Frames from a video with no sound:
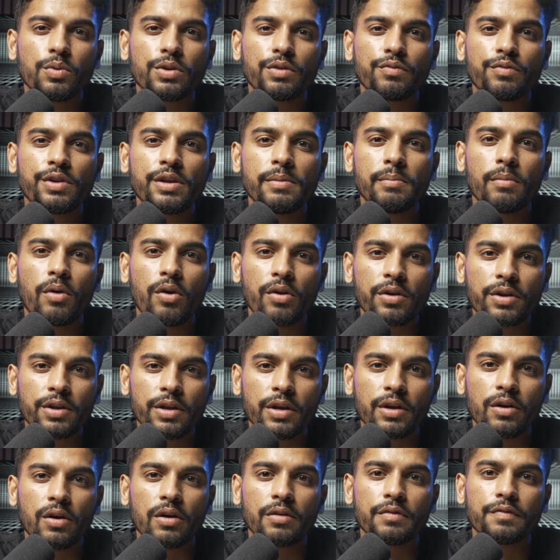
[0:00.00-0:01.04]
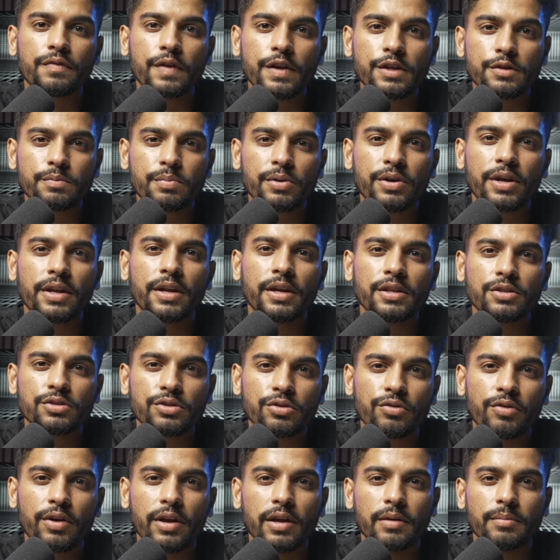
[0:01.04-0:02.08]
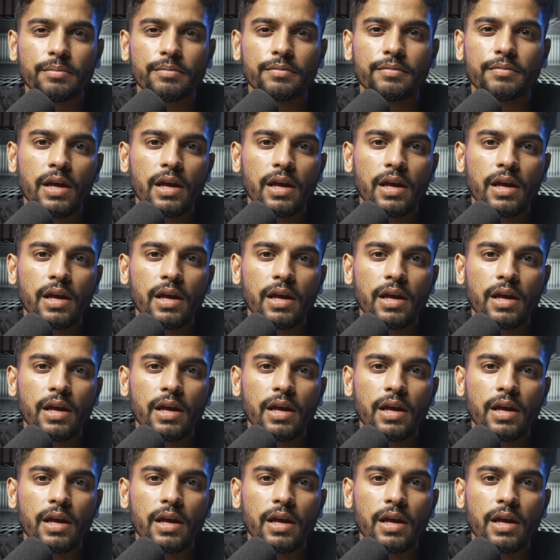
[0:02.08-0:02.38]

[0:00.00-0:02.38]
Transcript: with remarketing on Facebook and Instagram.